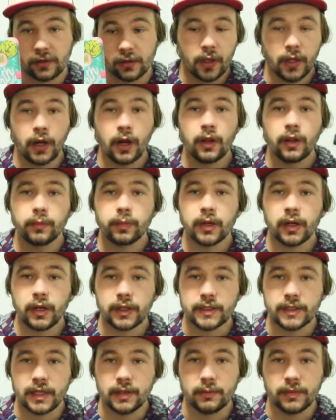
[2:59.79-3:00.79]
And all the
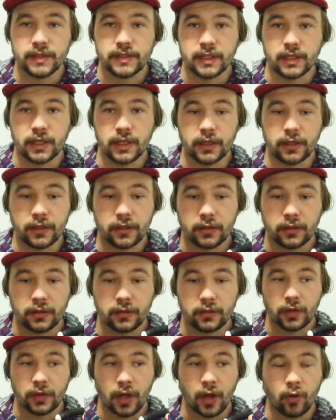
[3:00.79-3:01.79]
products that I'm listing here,
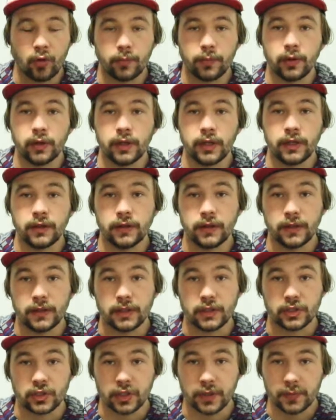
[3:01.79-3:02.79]
I will put in the
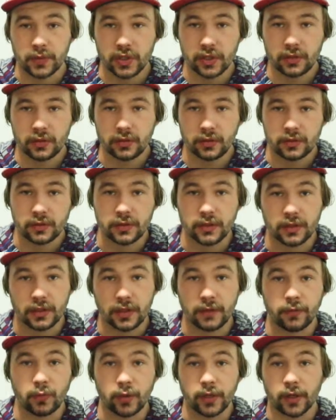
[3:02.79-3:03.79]
description
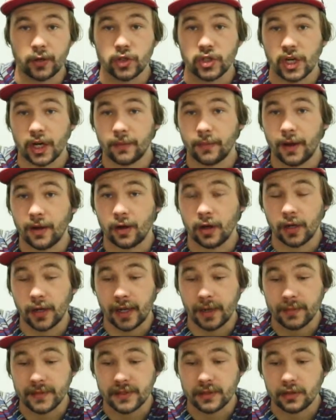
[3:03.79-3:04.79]
if you want to go check them out on
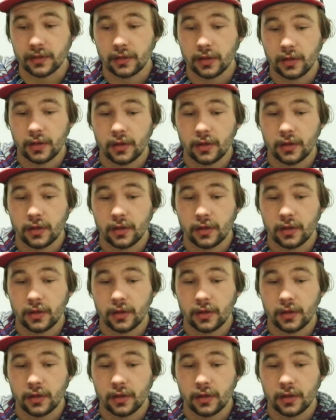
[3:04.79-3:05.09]
Amazon.